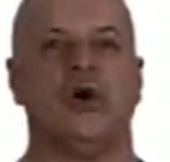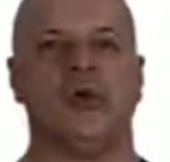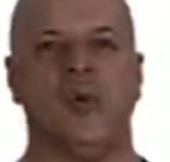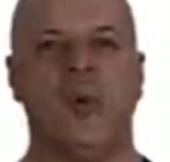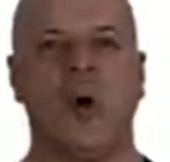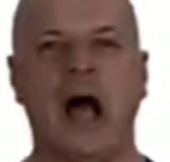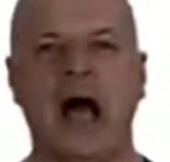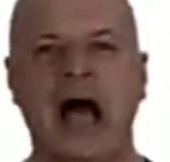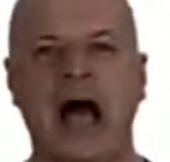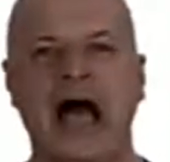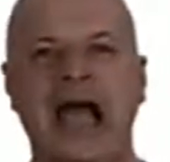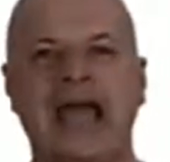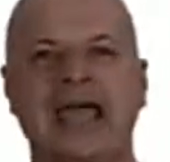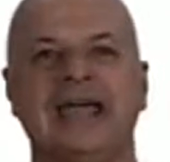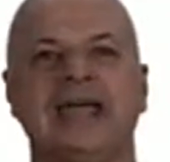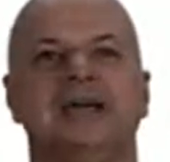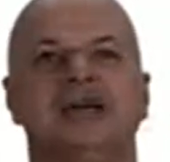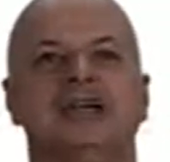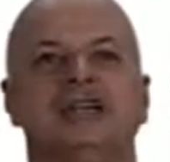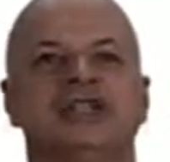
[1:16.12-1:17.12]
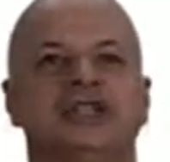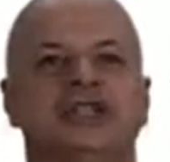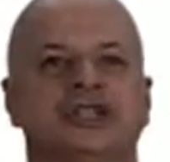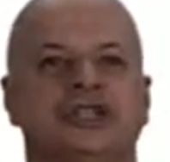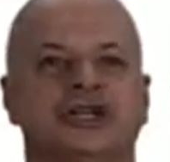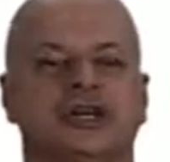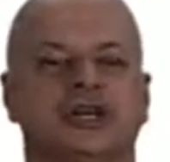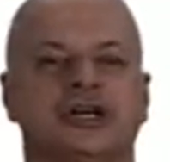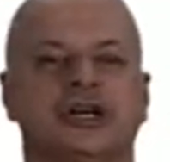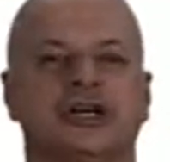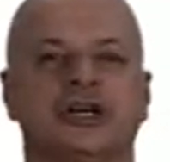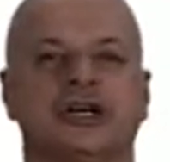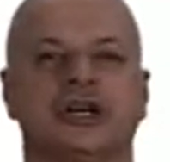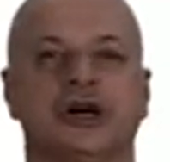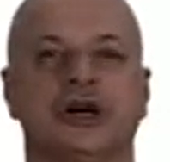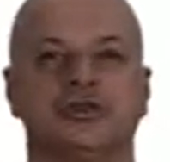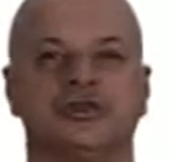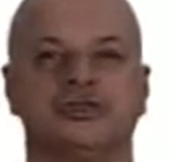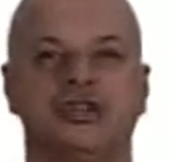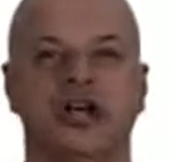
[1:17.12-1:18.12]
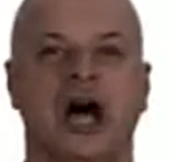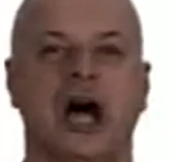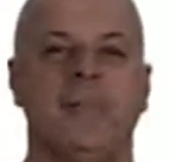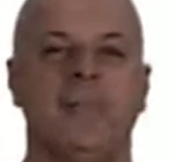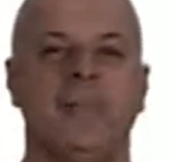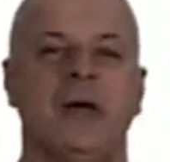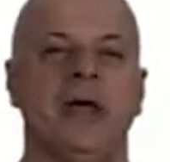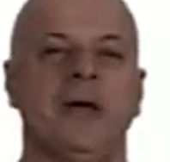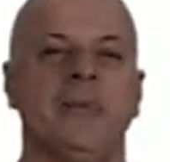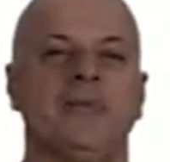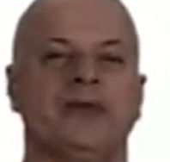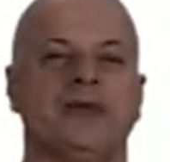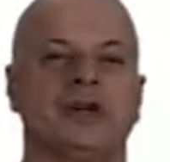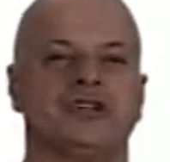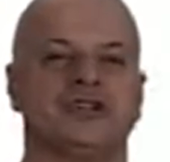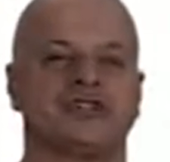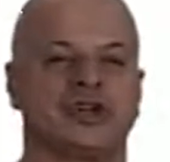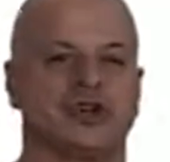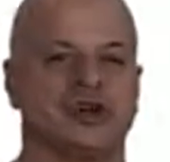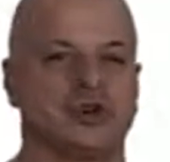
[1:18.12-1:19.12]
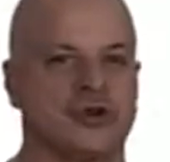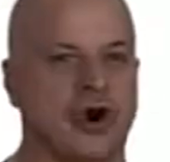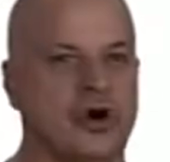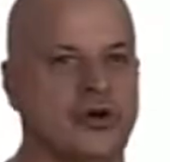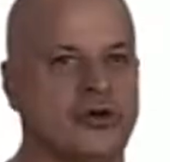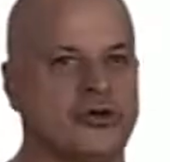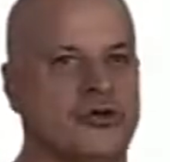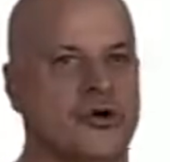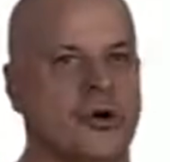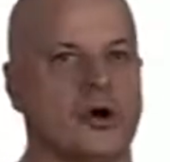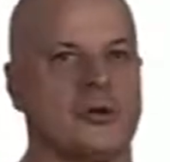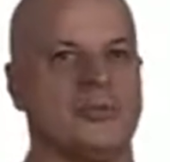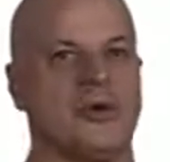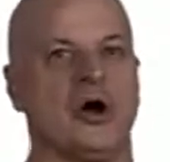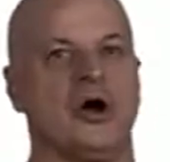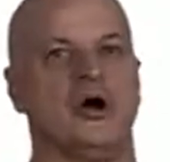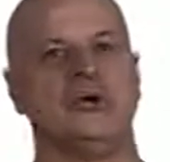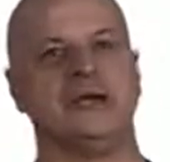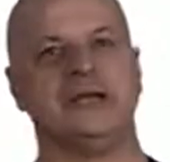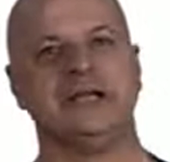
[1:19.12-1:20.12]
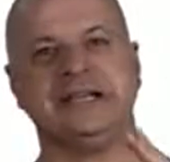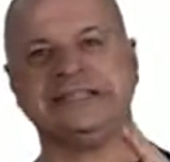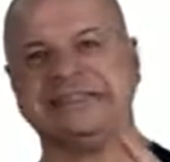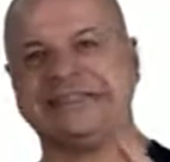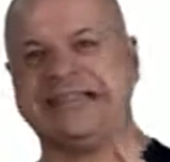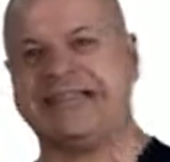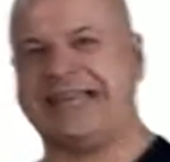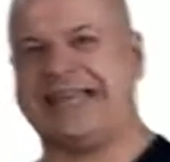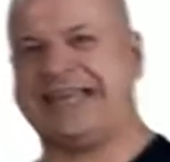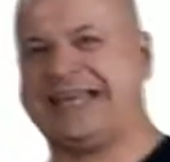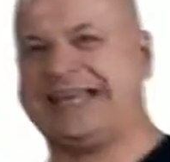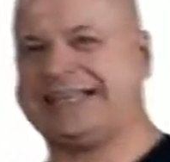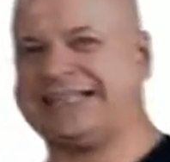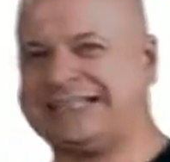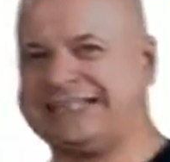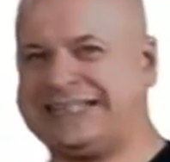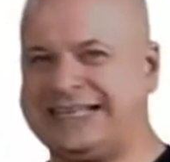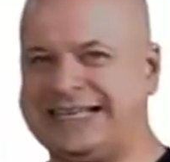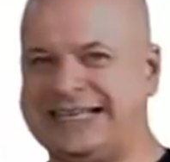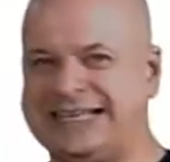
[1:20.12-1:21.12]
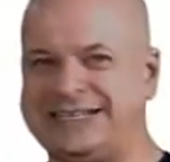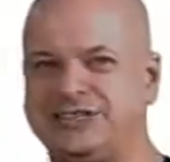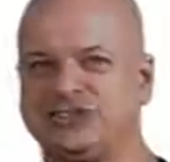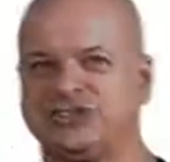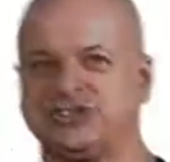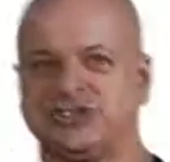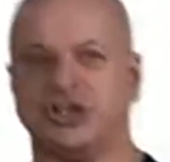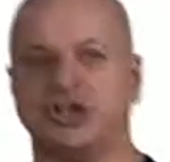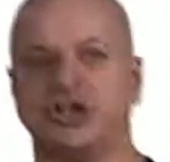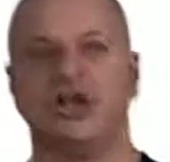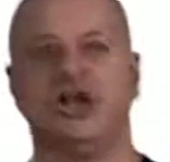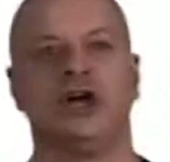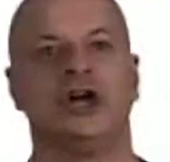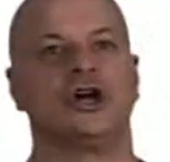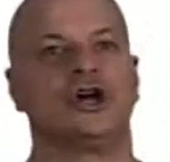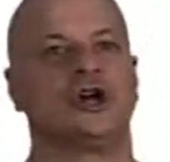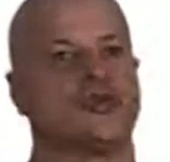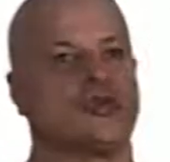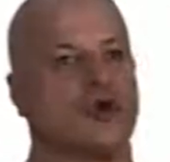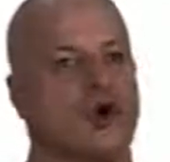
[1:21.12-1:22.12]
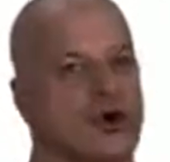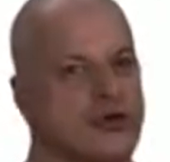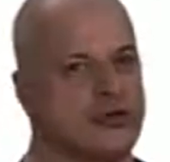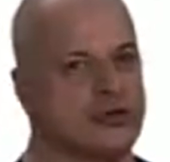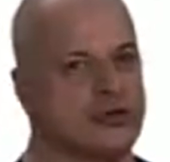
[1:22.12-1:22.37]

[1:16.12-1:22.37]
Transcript: why sugar goes up, because growth hormone is anti-insulin. Growth